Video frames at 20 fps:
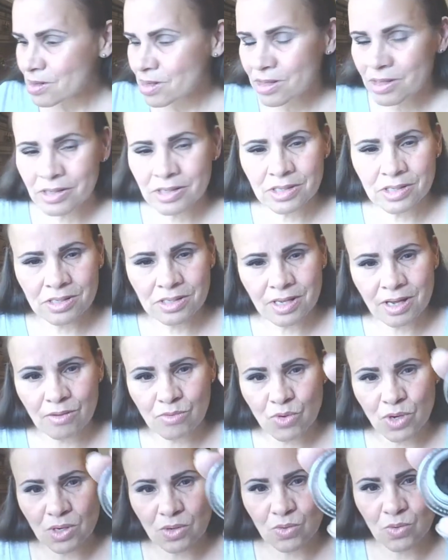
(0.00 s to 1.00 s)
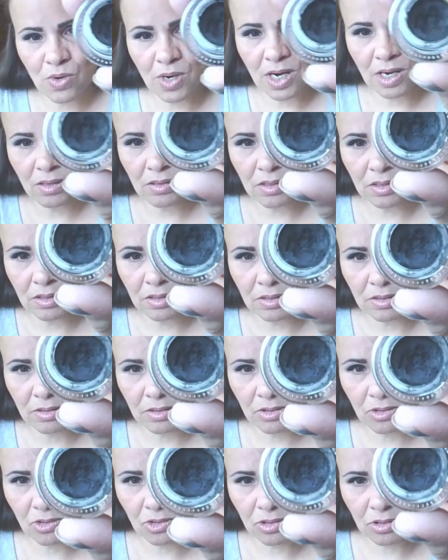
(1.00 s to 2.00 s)
And this is that Wet n Wild
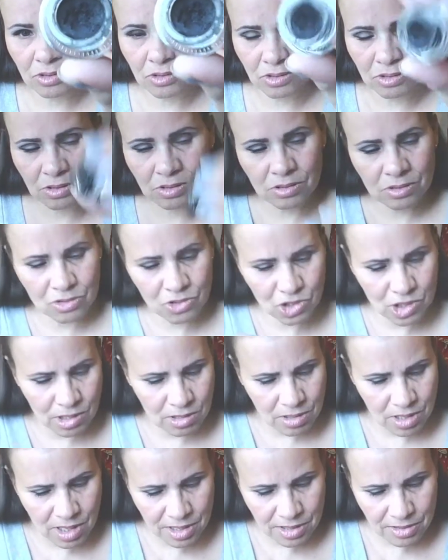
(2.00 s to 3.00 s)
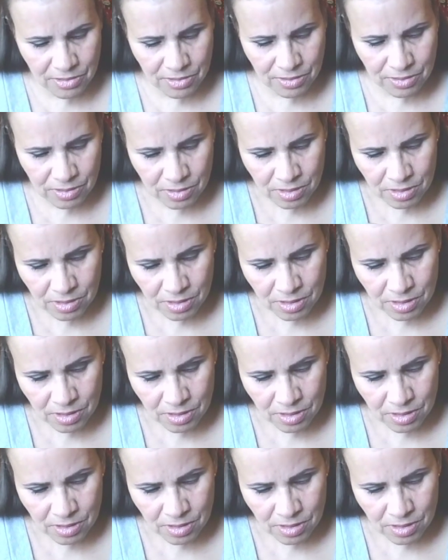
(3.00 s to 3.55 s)
gel liner,